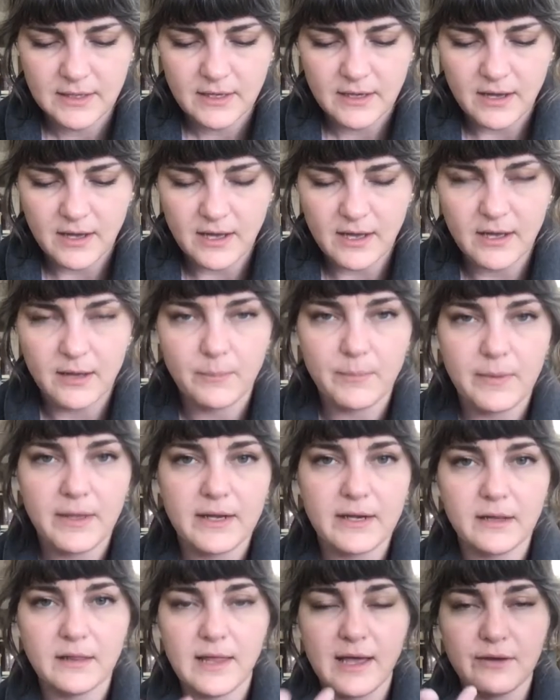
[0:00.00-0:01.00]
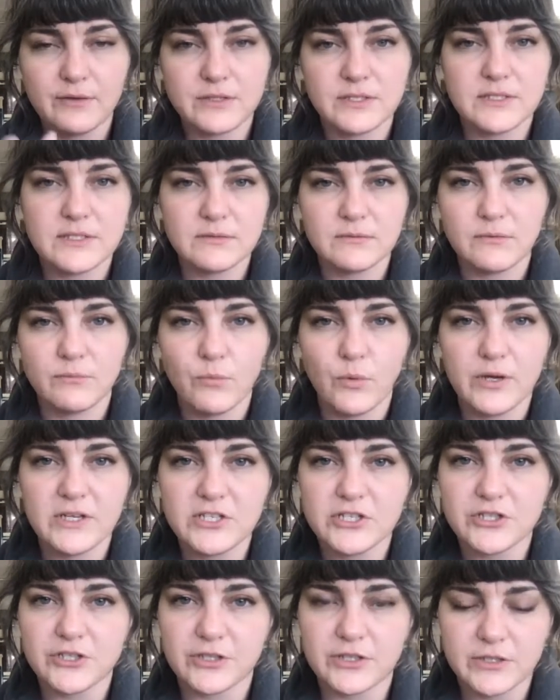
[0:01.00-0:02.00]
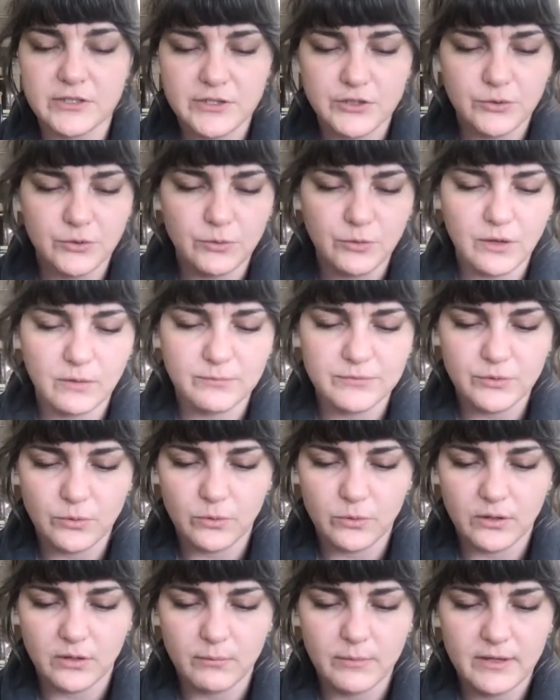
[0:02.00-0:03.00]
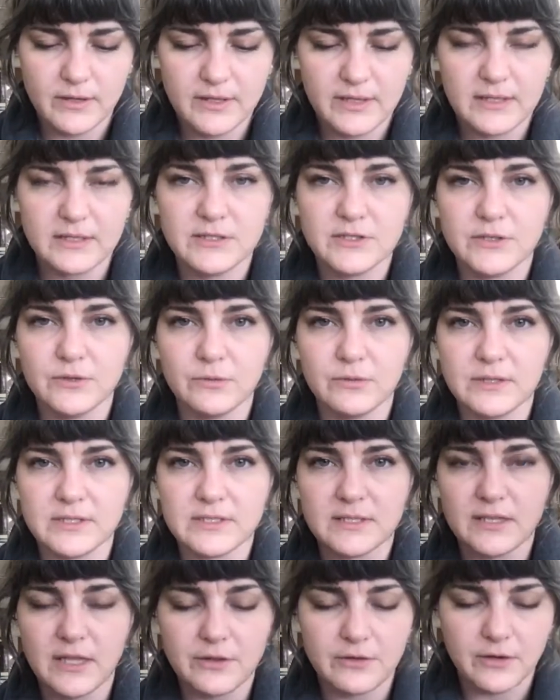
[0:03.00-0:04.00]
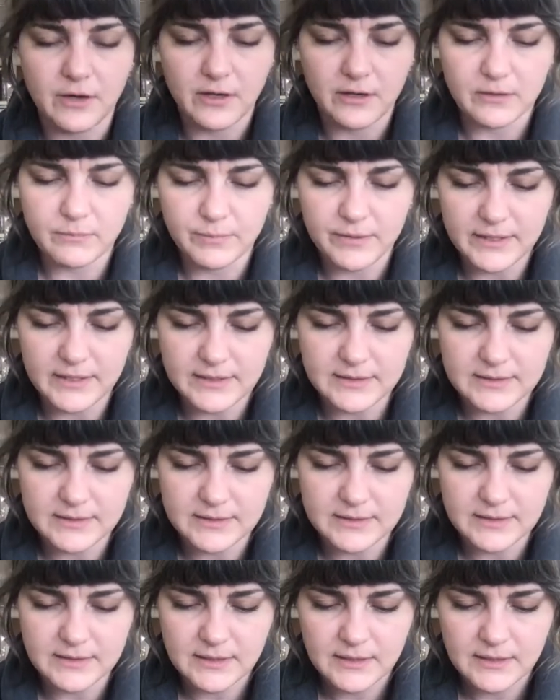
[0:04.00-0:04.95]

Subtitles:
and allows moisture to absorb into this leather hard piece.